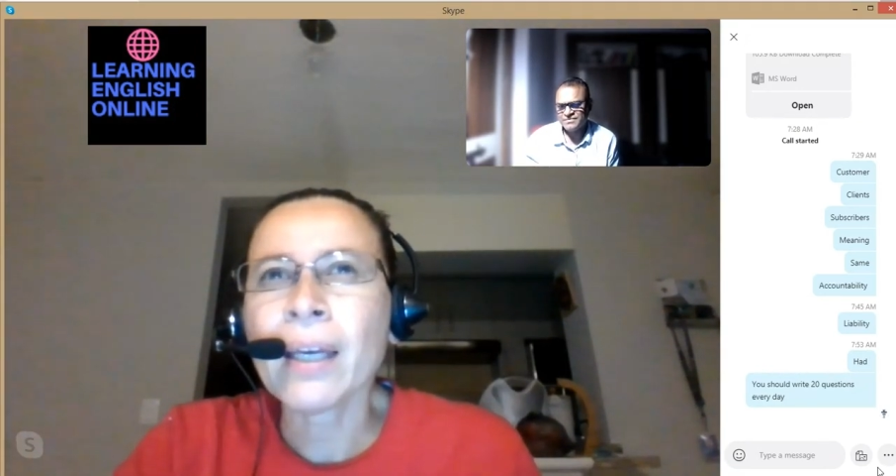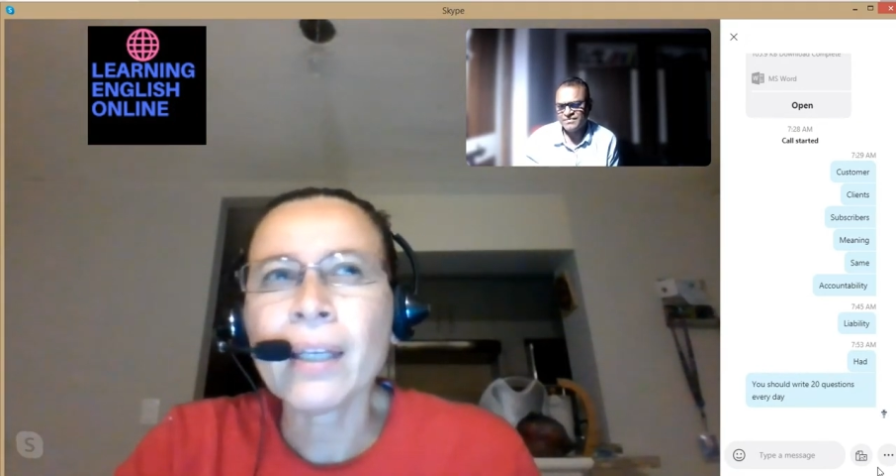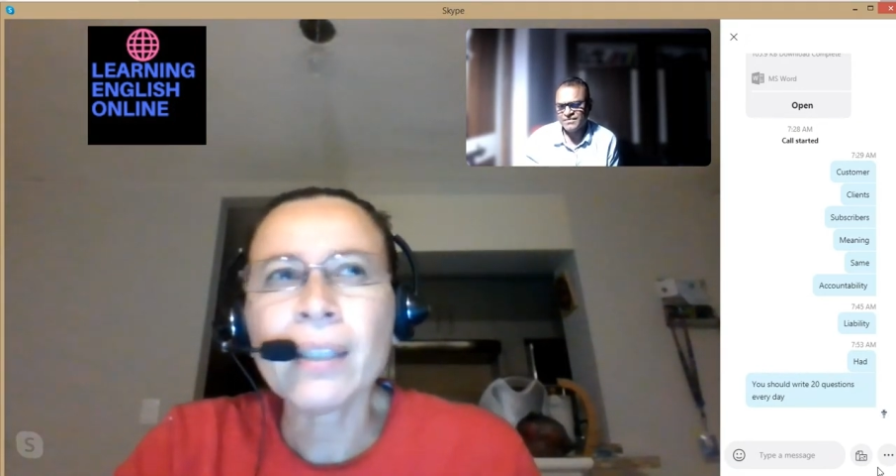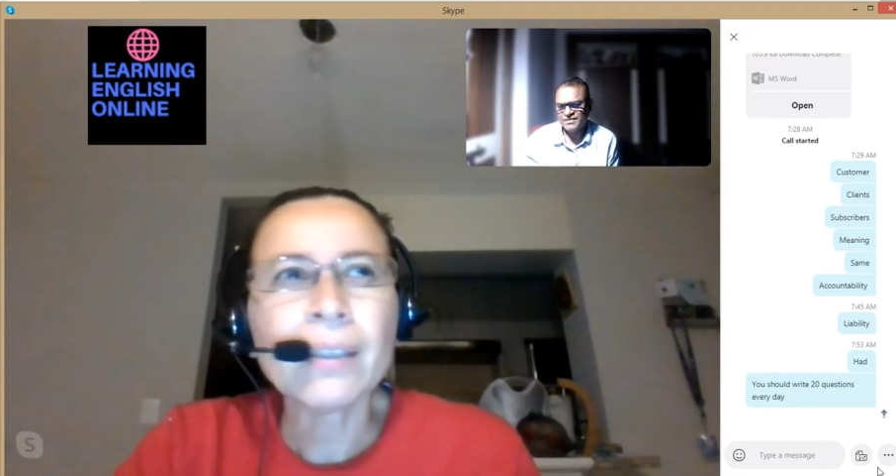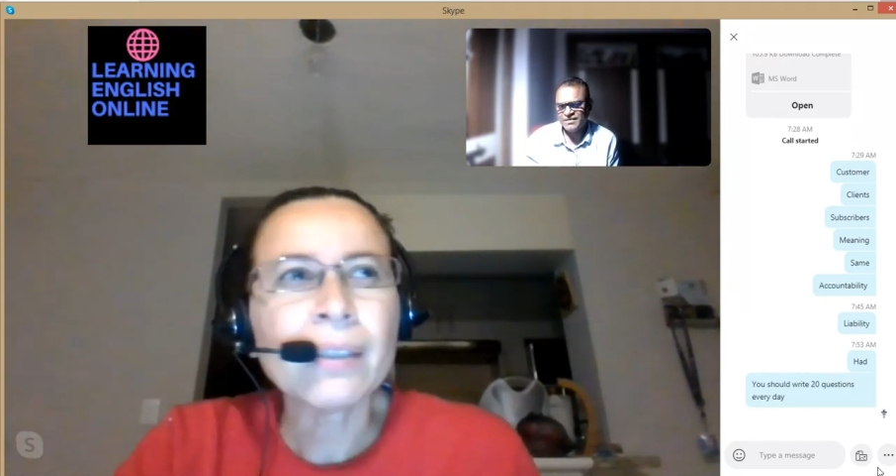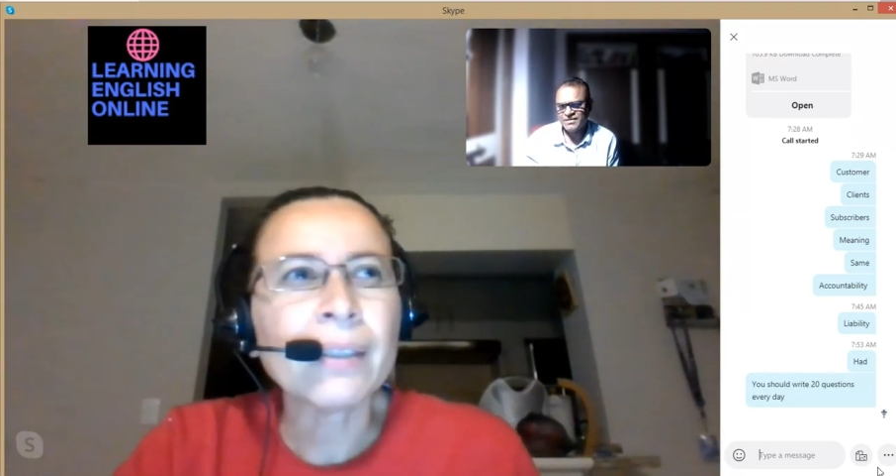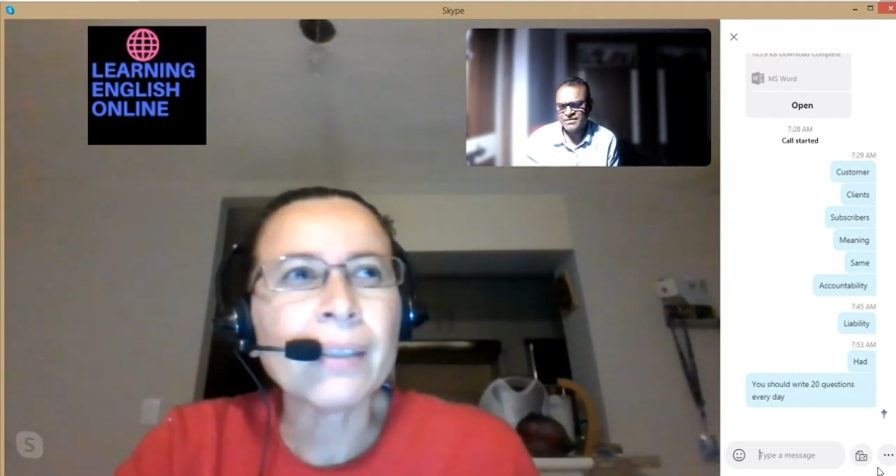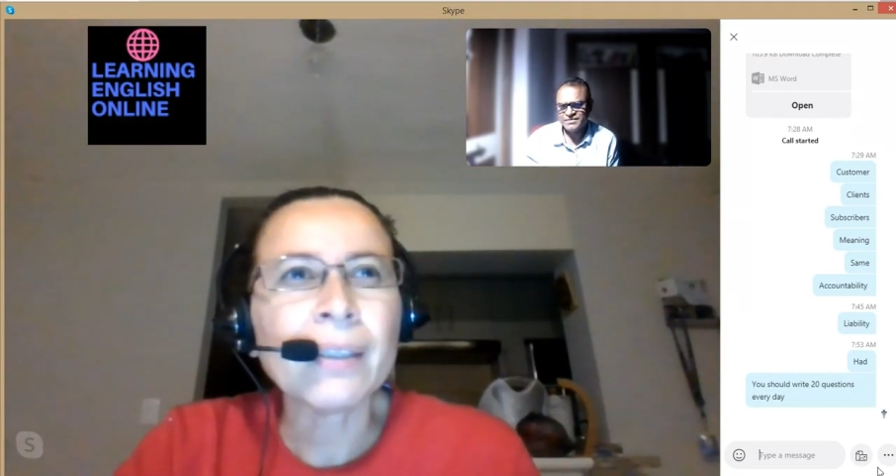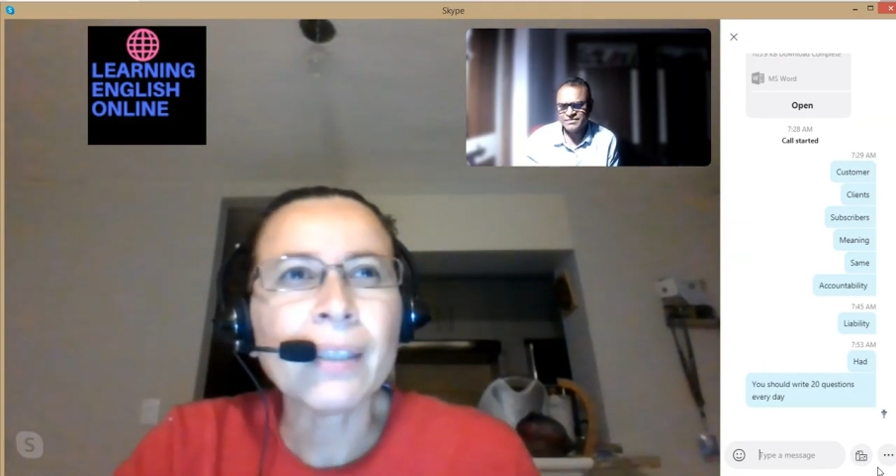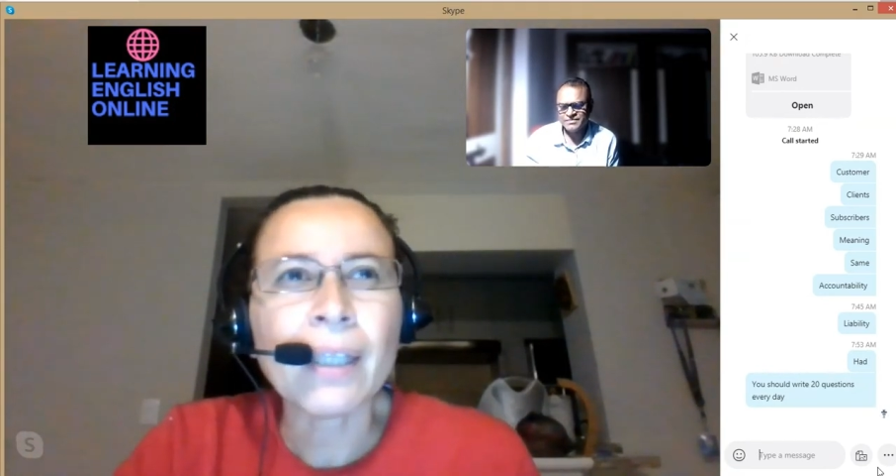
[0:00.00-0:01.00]
can
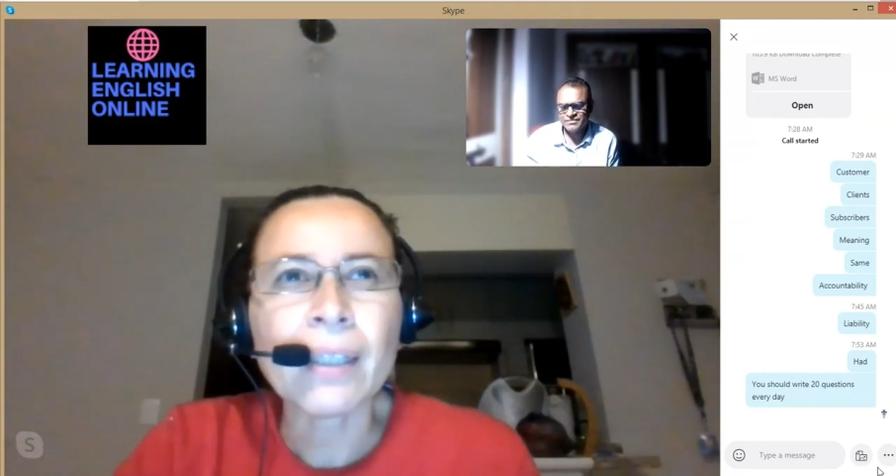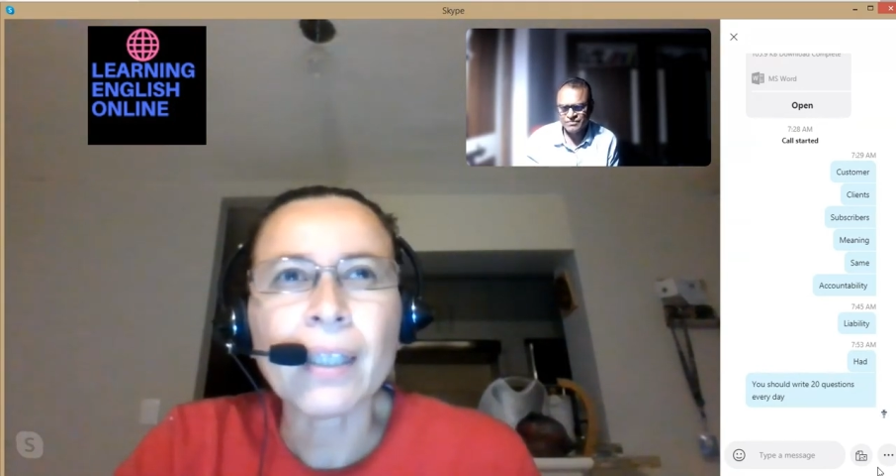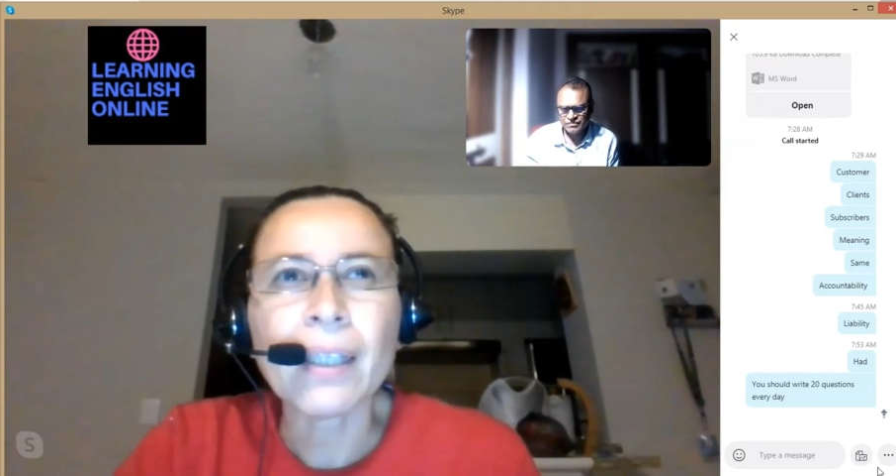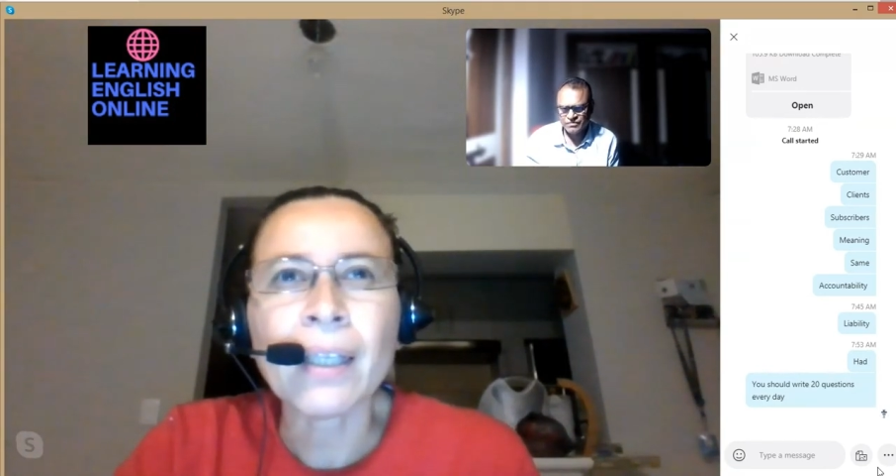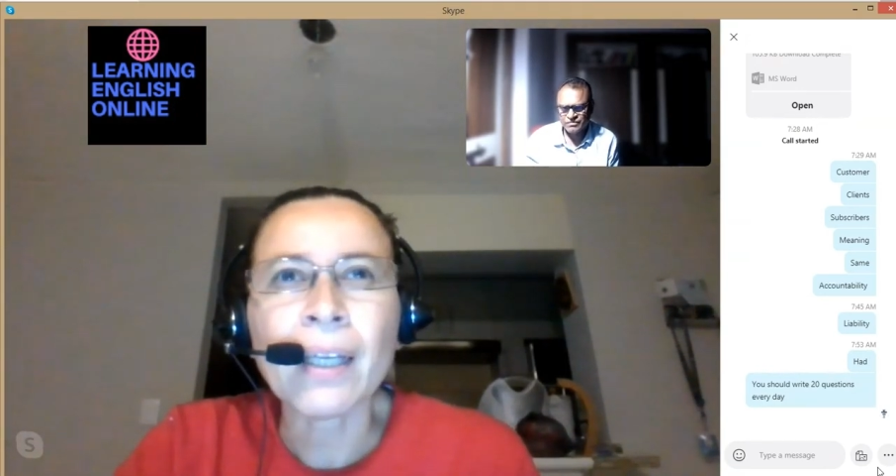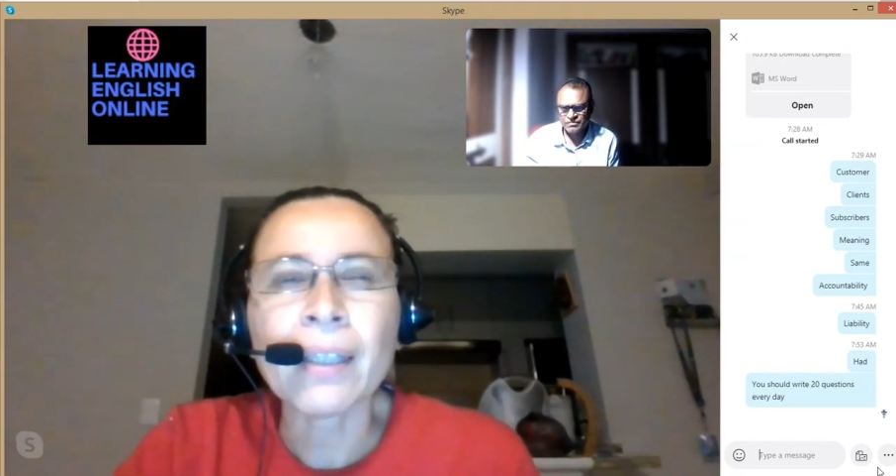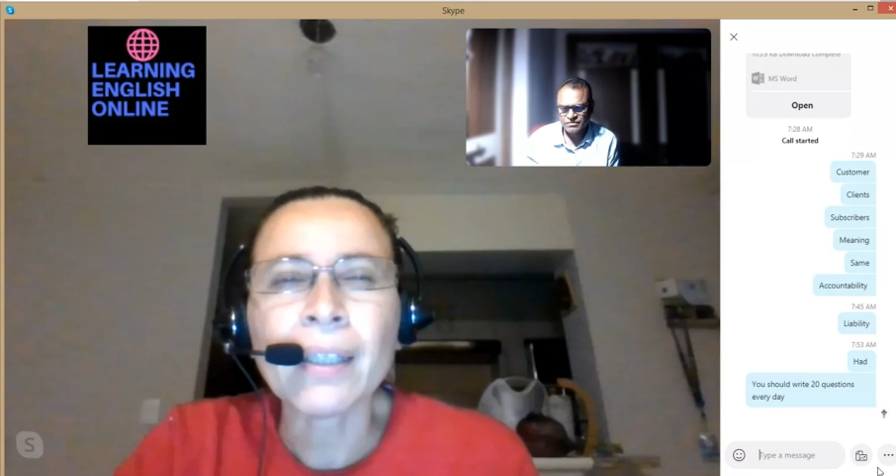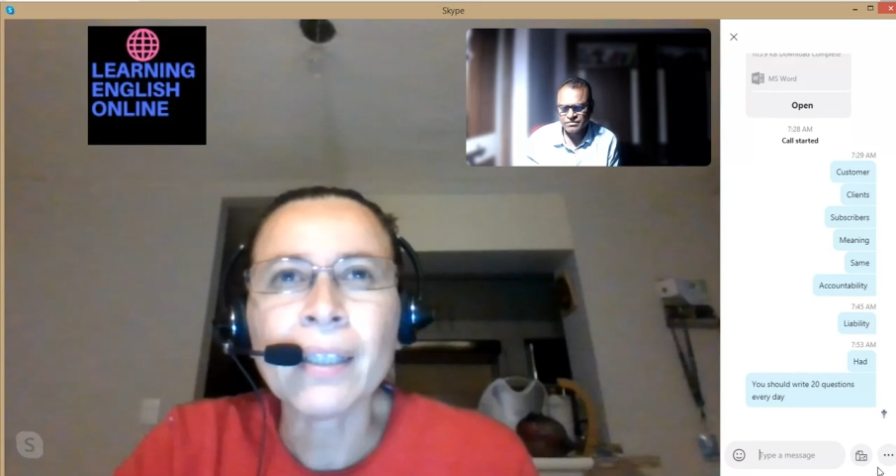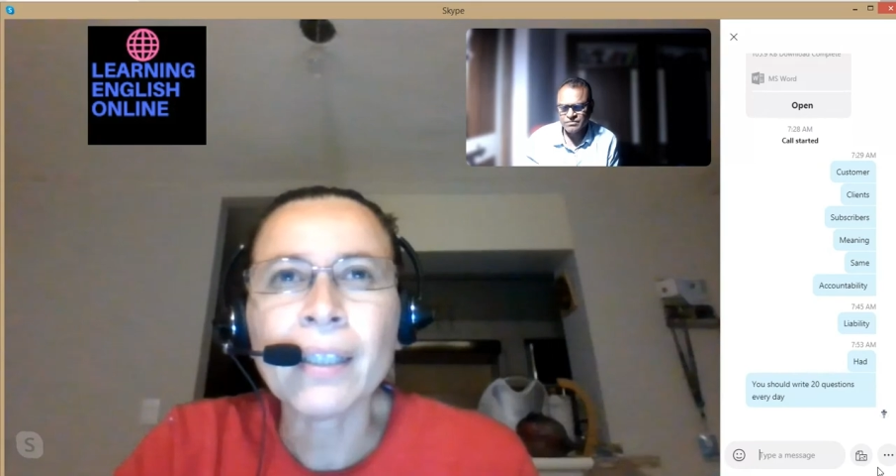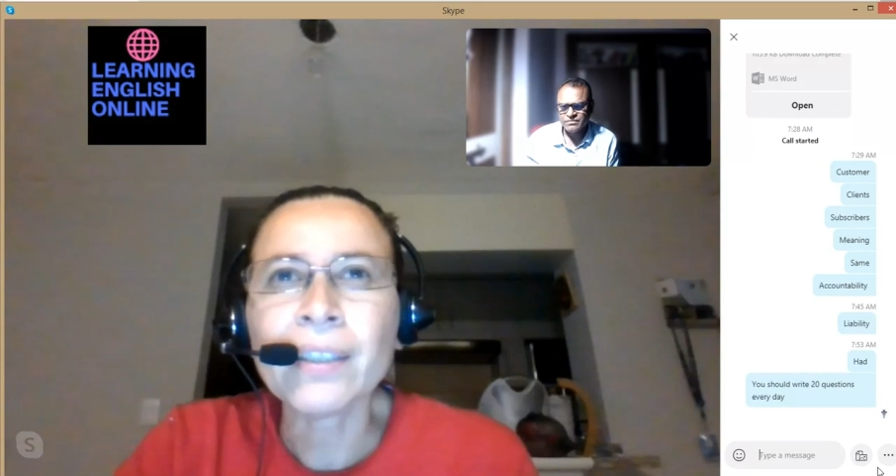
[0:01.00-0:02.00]
see that
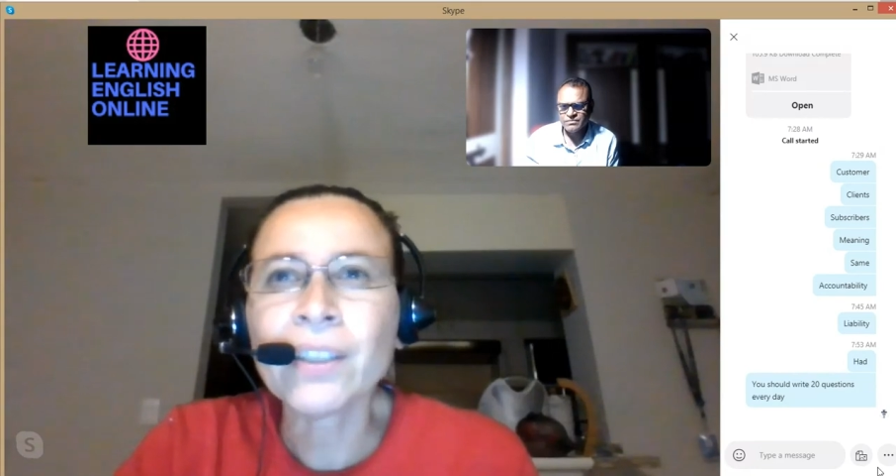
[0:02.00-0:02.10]
he